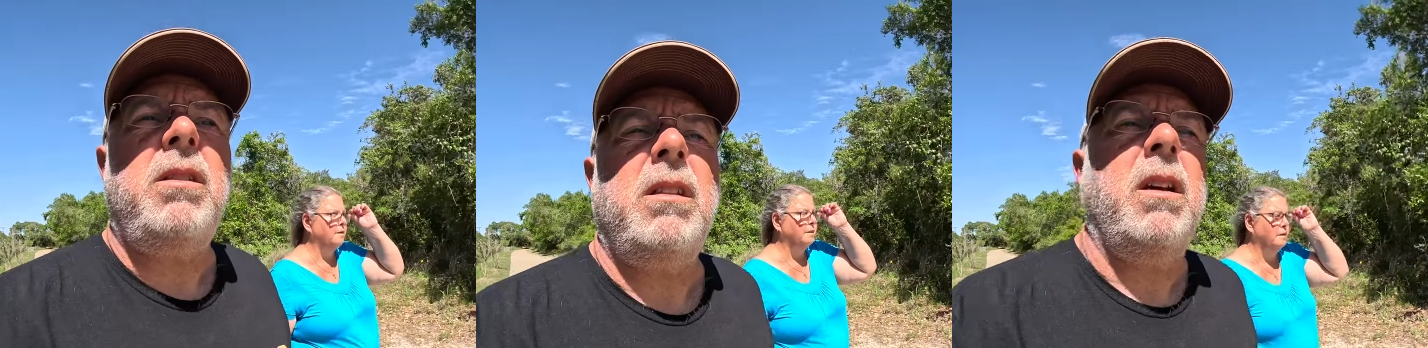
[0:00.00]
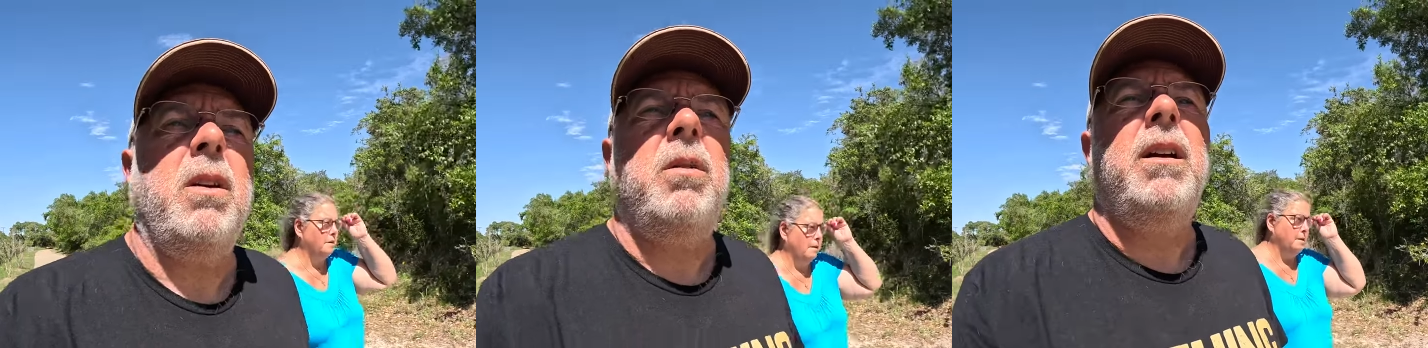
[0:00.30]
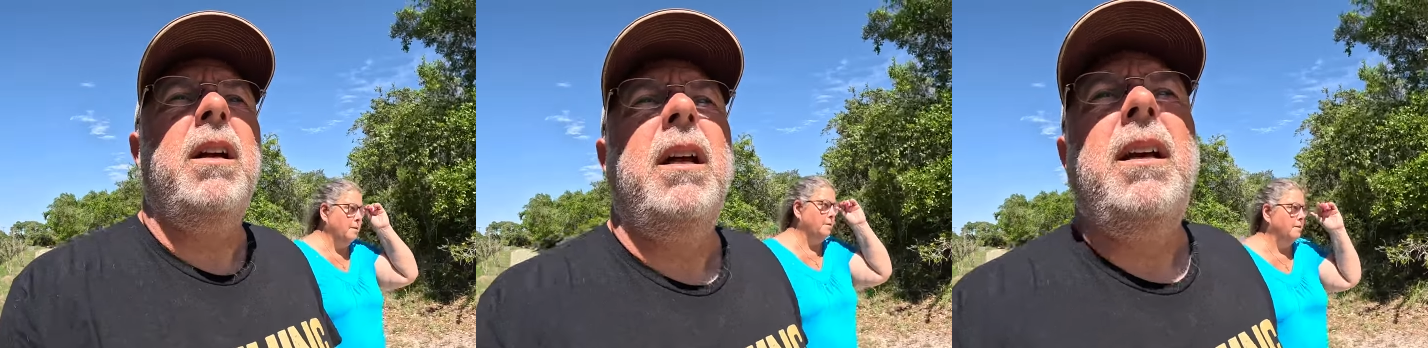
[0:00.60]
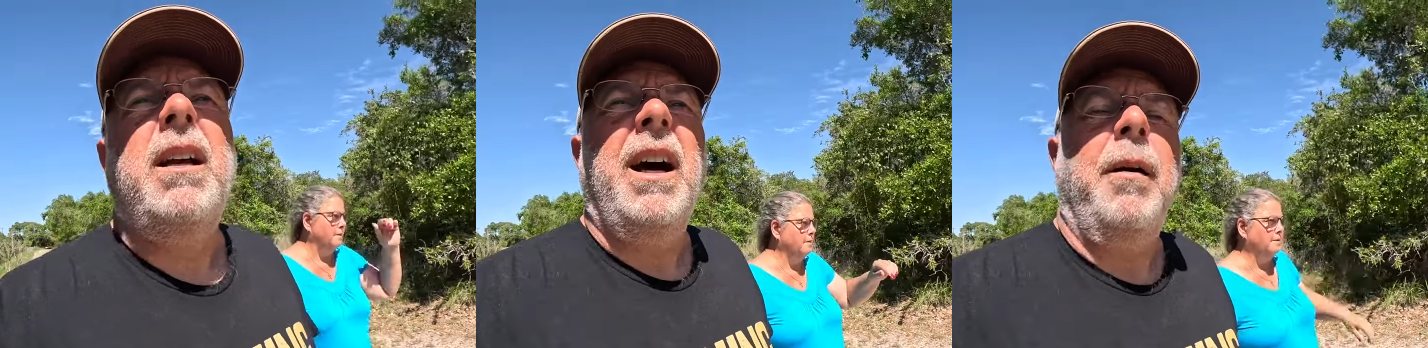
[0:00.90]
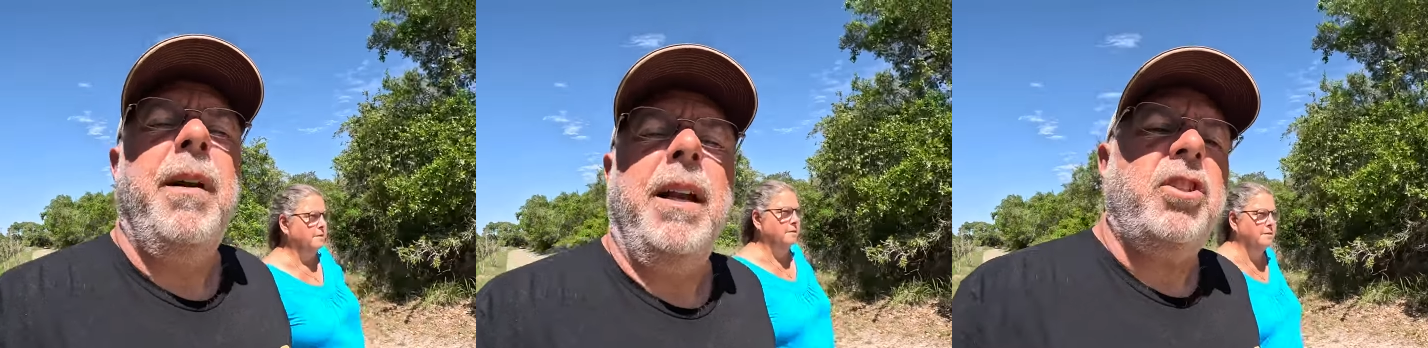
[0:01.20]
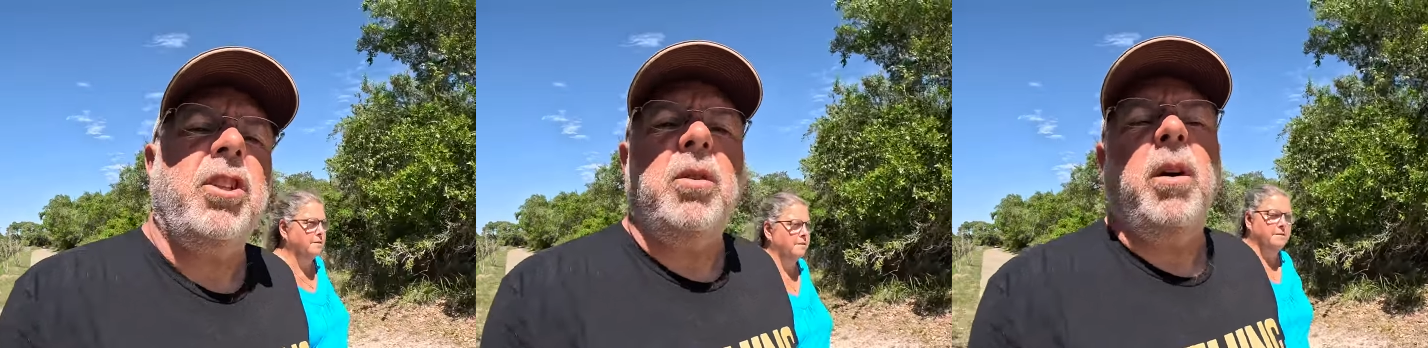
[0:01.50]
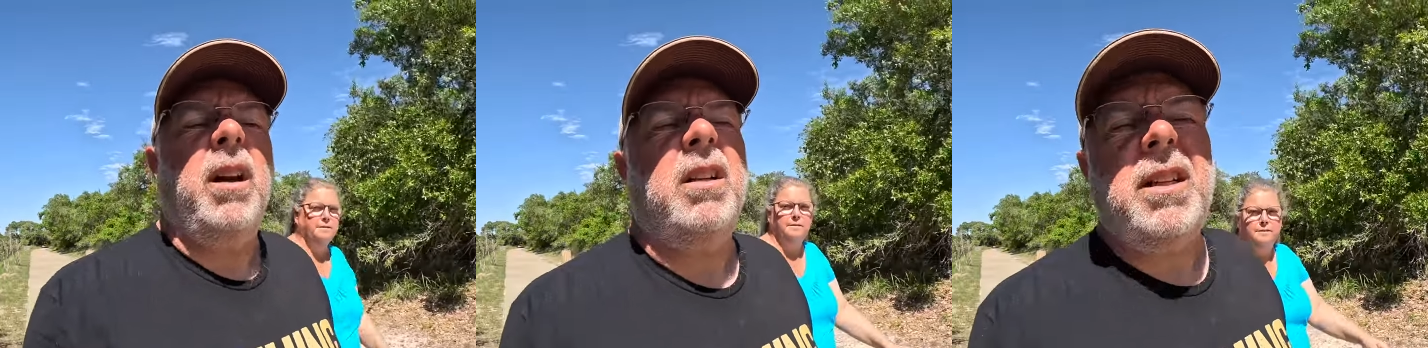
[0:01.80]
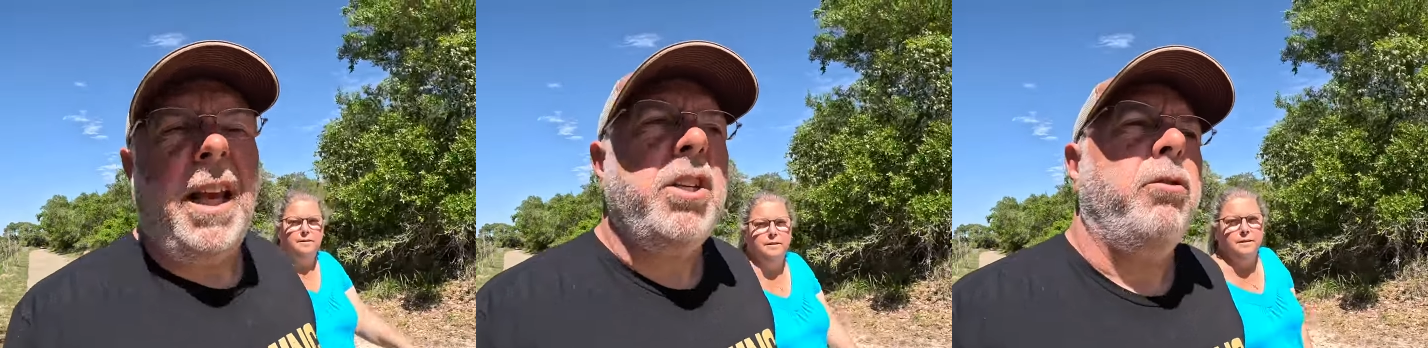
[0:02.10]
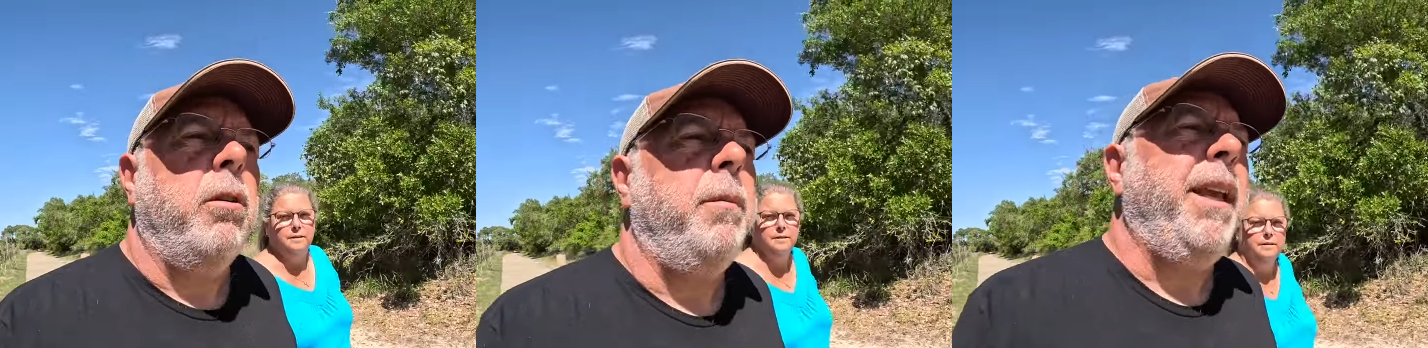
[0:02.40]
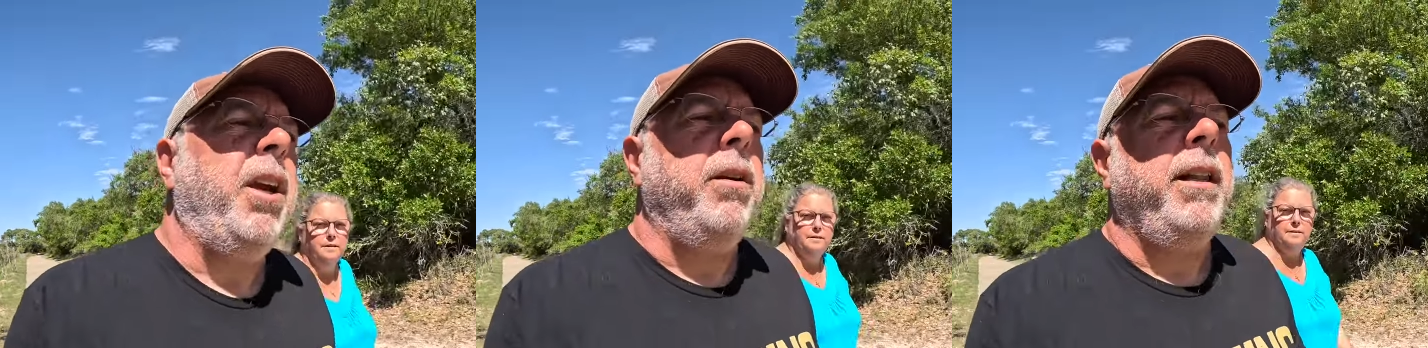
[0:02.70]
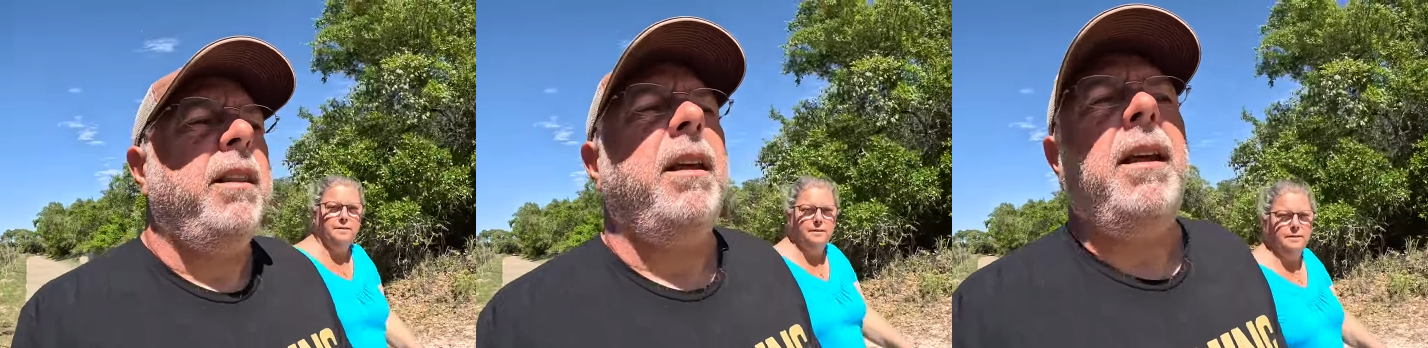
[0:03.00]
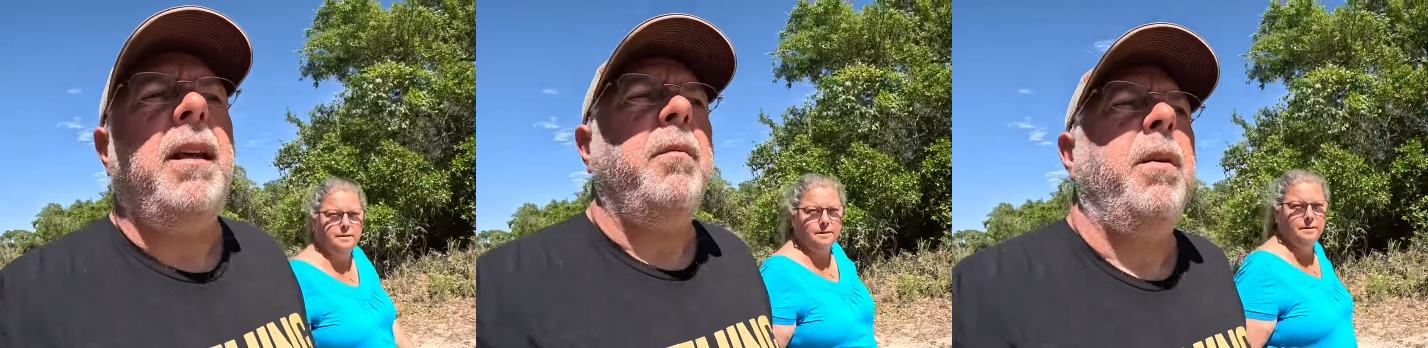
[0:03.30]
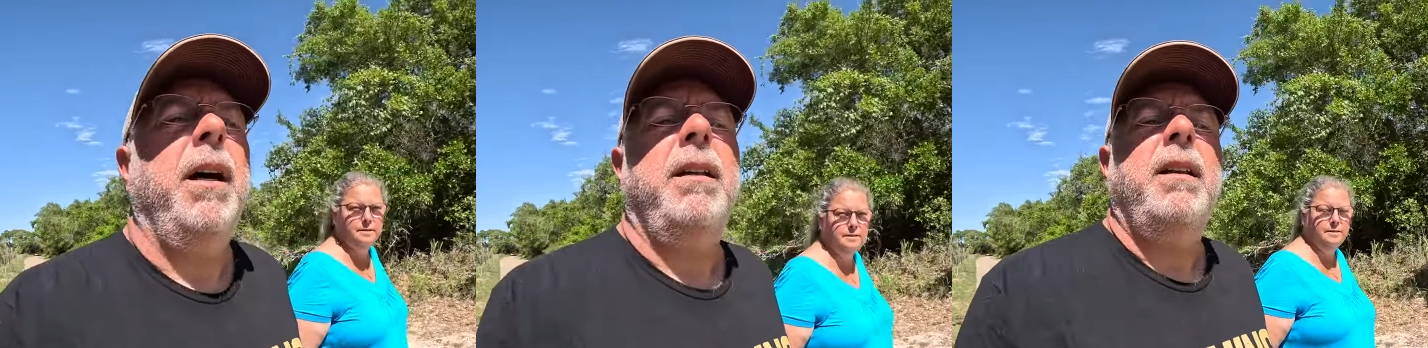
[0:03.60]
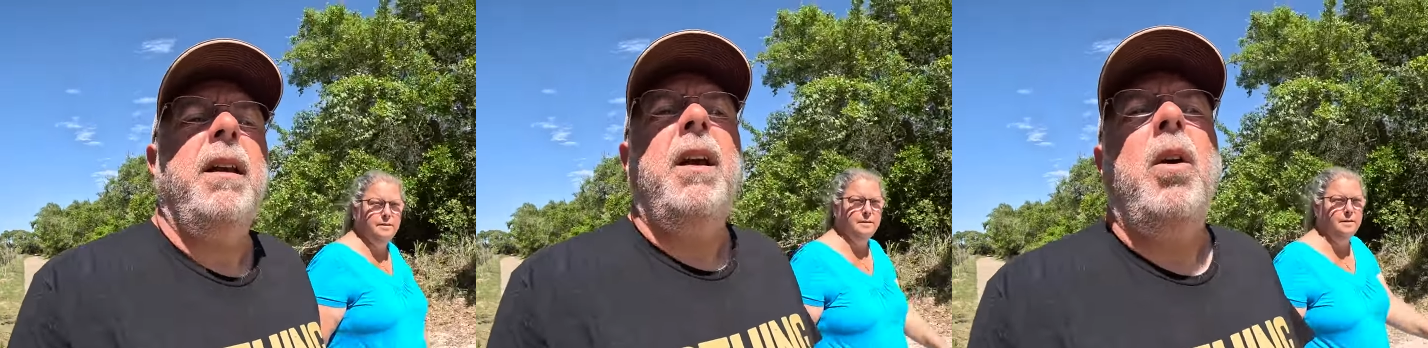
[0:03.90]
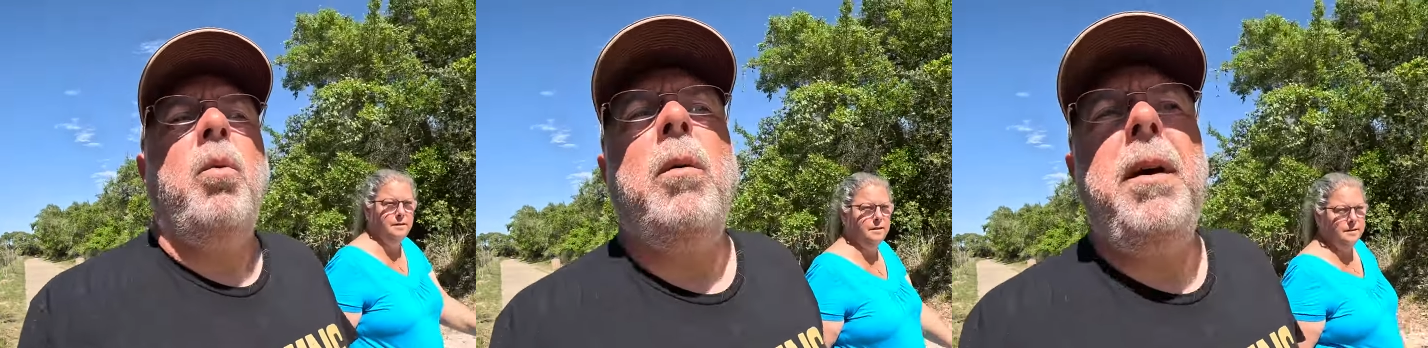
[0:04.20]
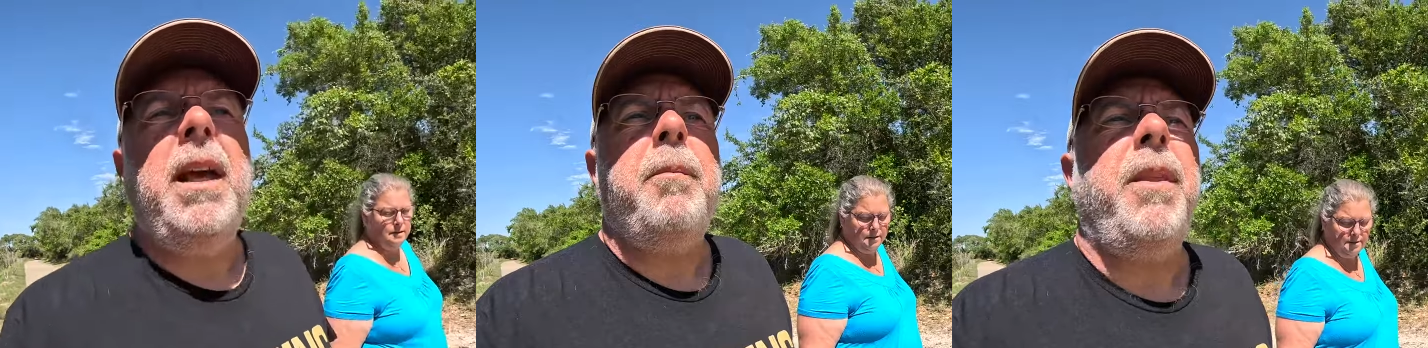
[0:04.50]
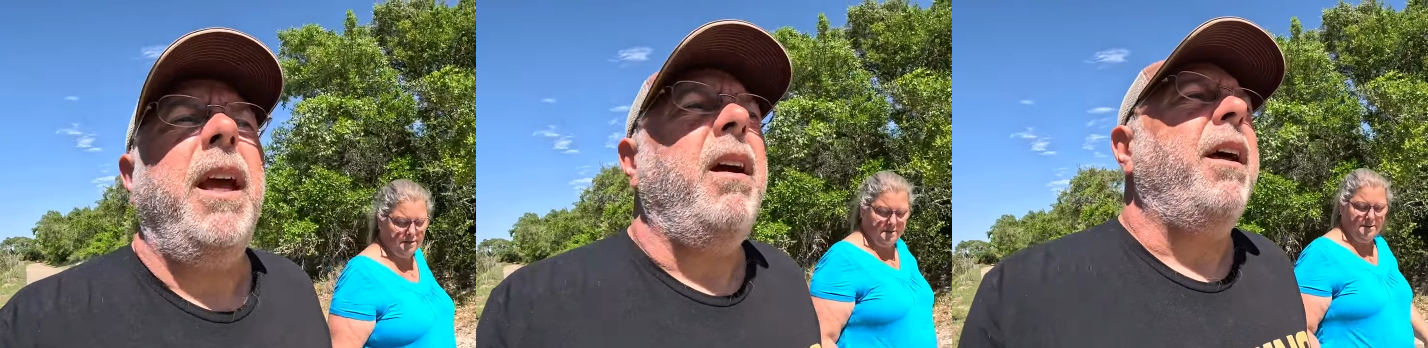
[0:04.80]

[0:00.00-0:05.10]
Speaker 1: So I'm not sure what our schedule will be or anything, but we'll be up there.